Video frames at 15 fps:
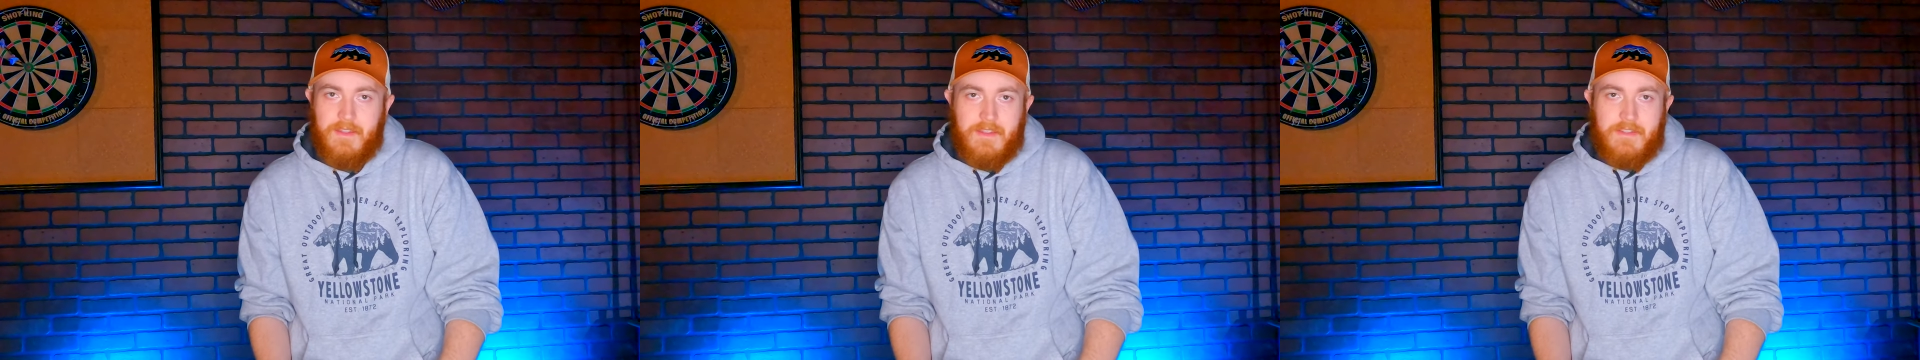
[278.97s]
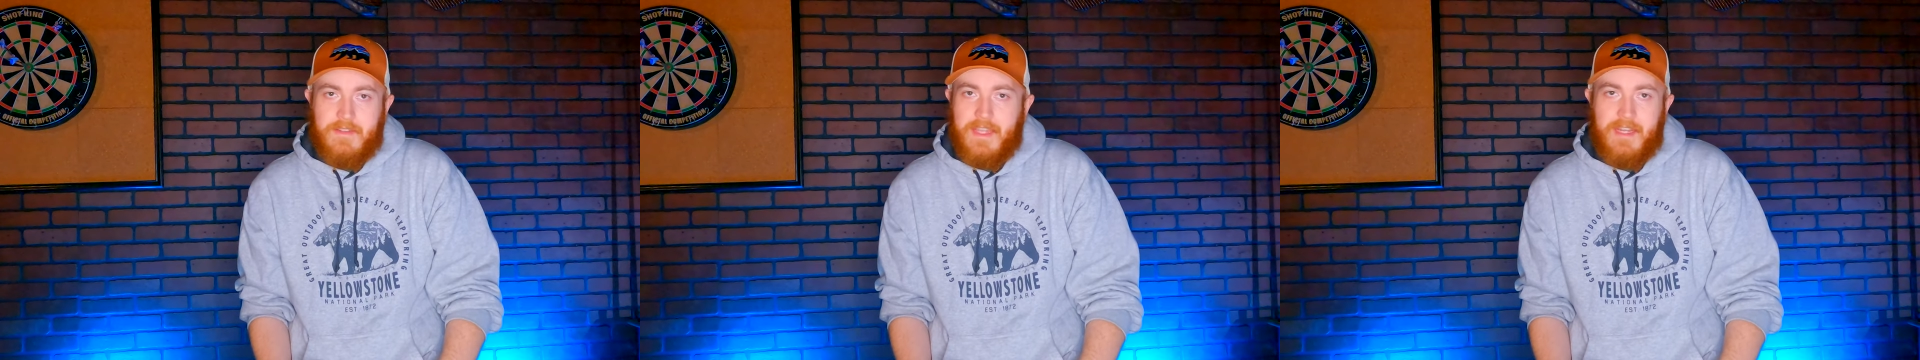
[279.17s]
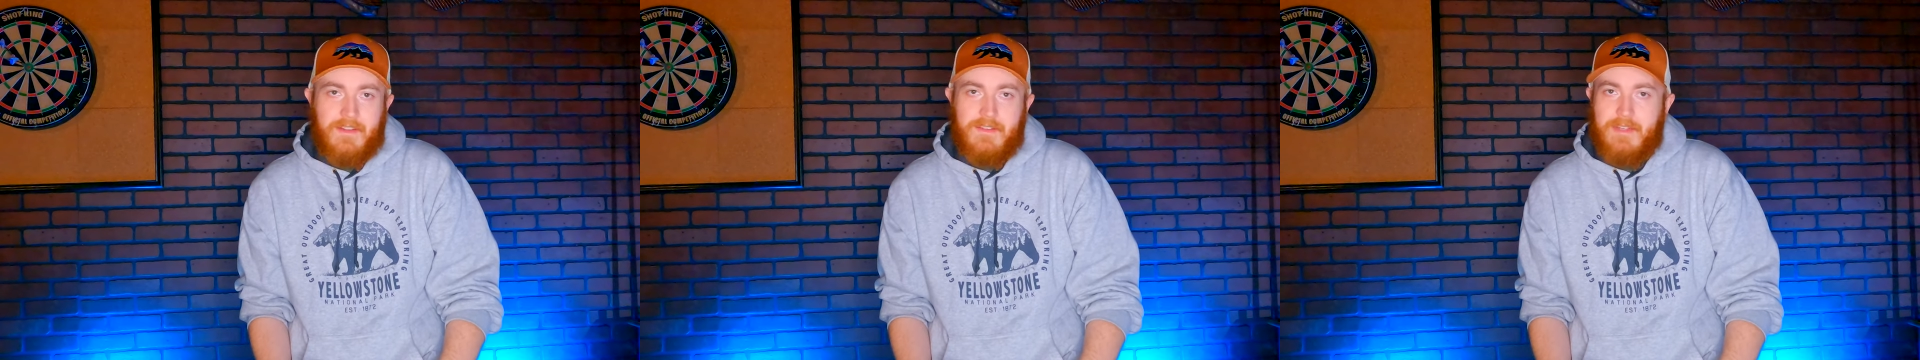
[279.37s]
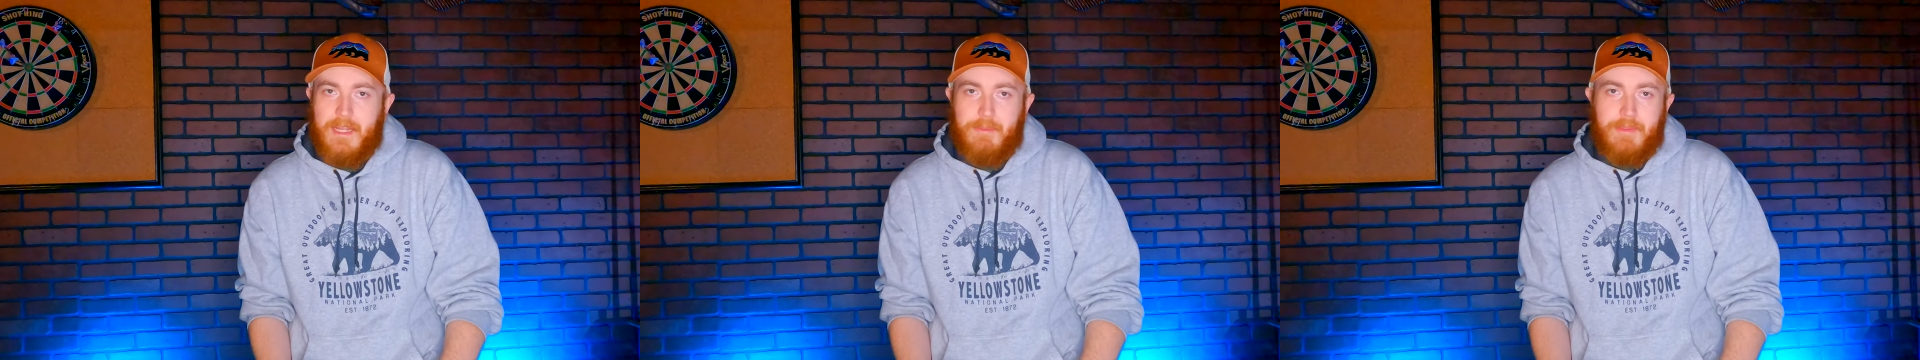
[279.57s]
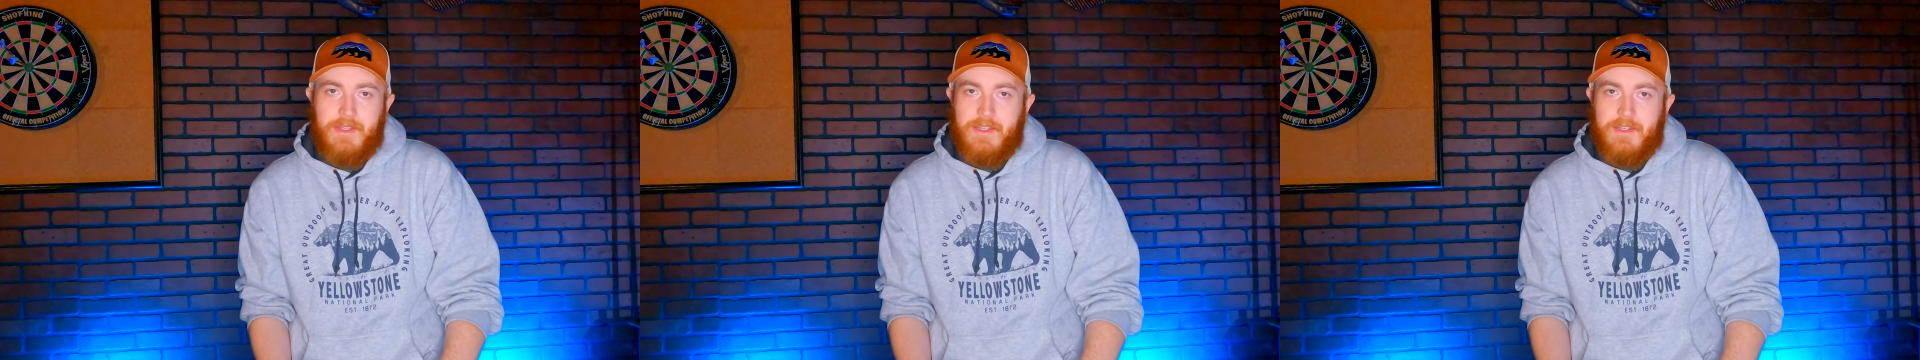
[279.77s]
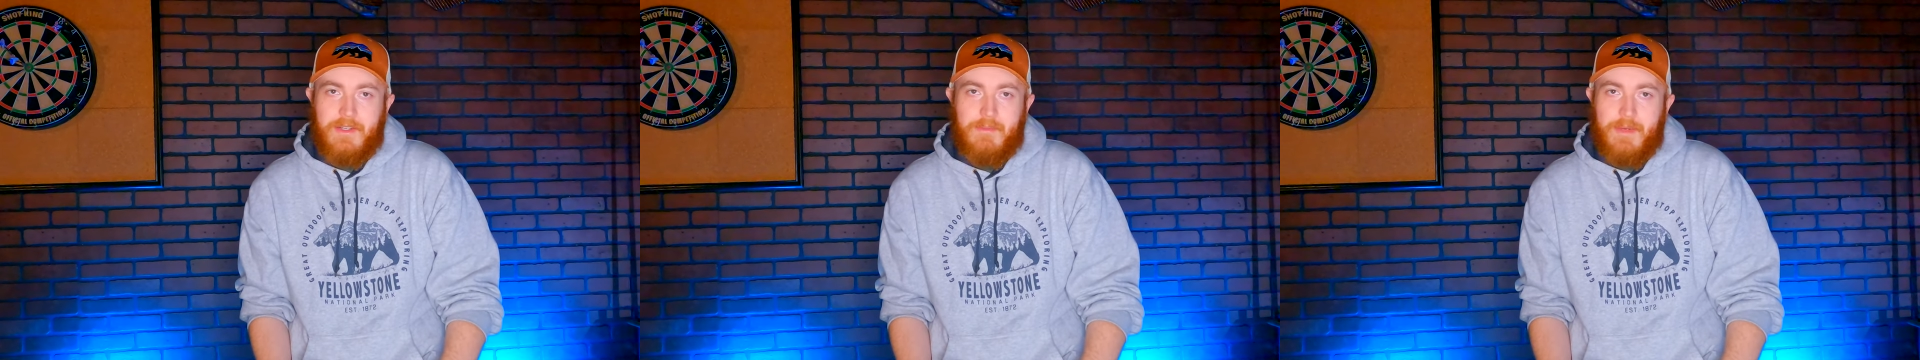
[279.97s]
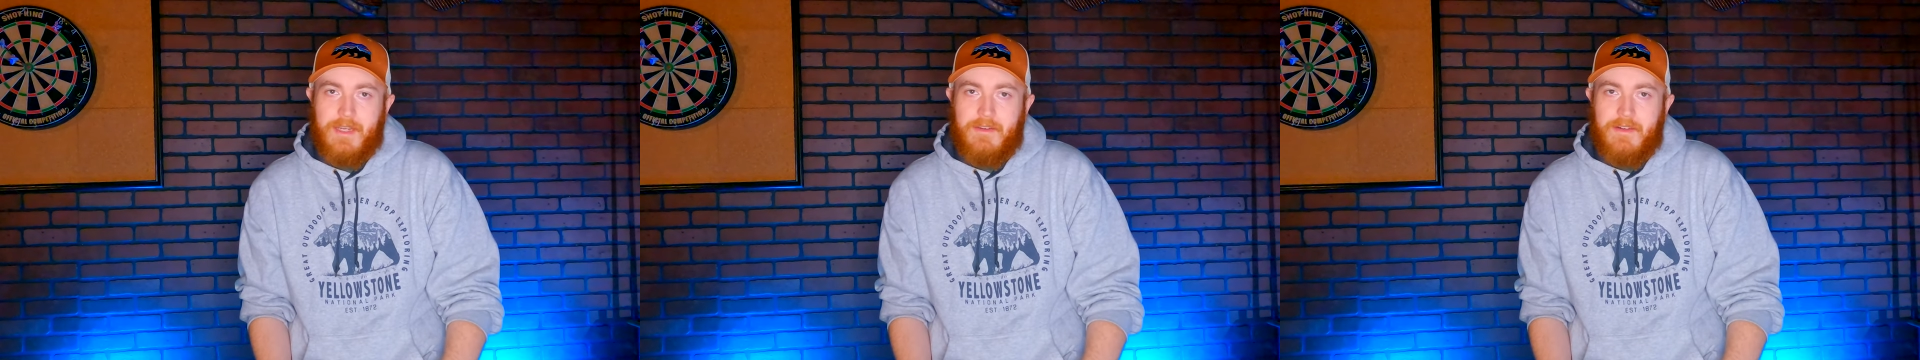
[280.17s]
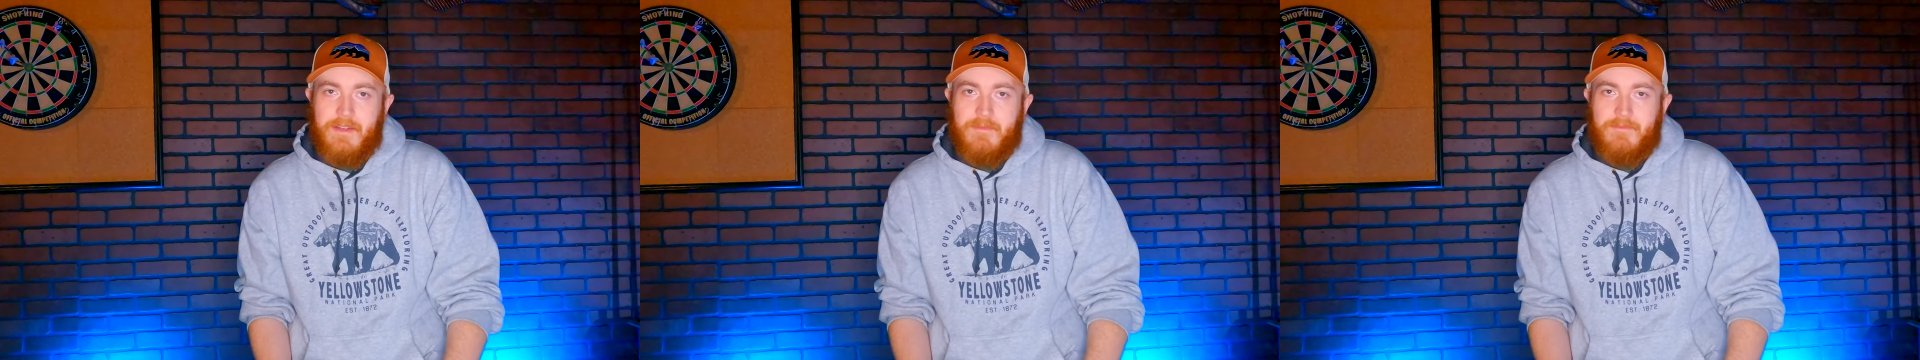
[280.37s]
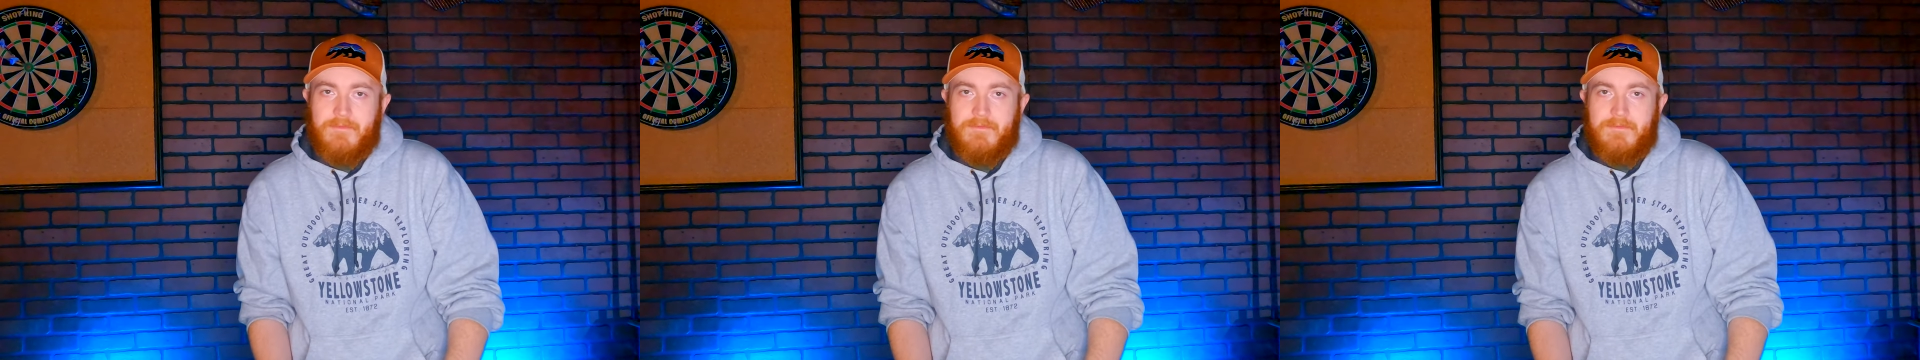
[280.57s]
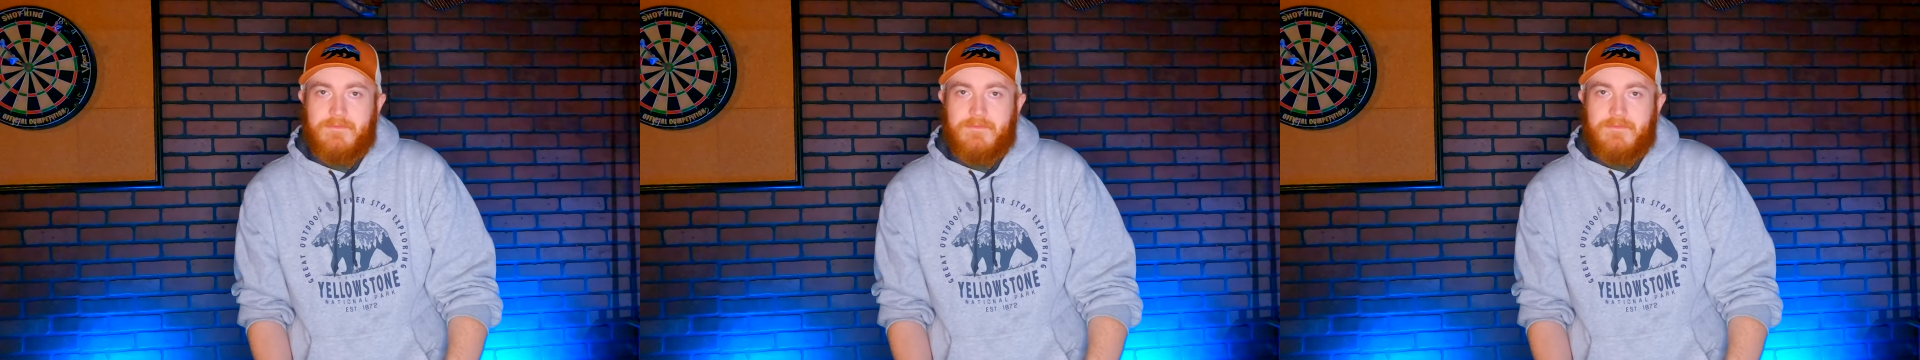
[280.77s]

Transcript: you can't stop thinking about it.